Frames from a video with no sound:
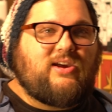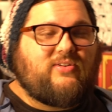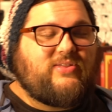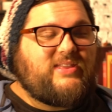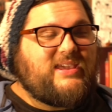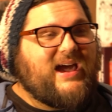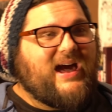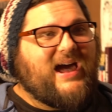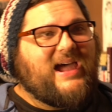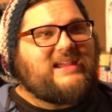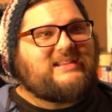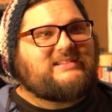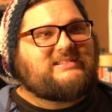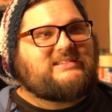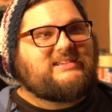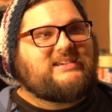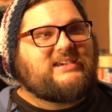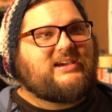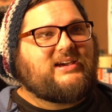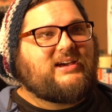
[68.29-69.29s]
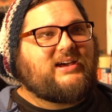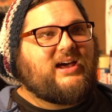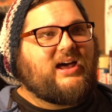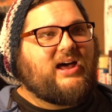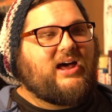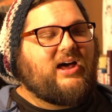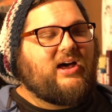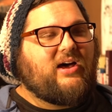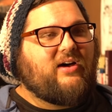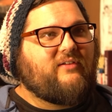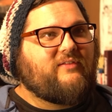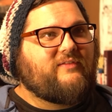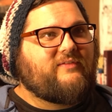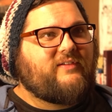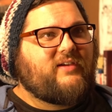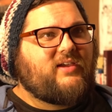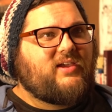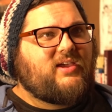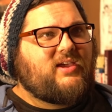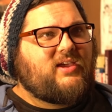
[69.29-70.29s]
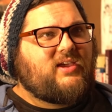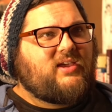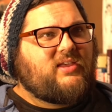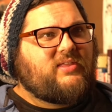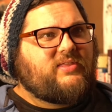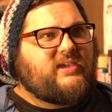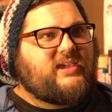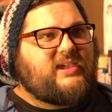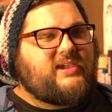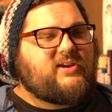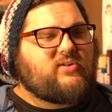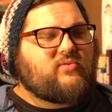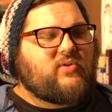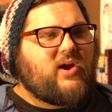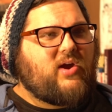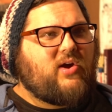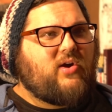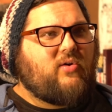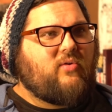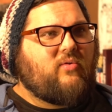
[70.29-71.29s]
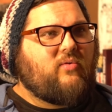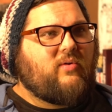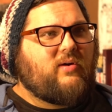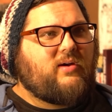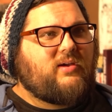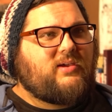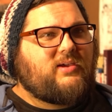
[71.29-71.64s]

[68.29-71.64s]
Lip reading: The idea of the hero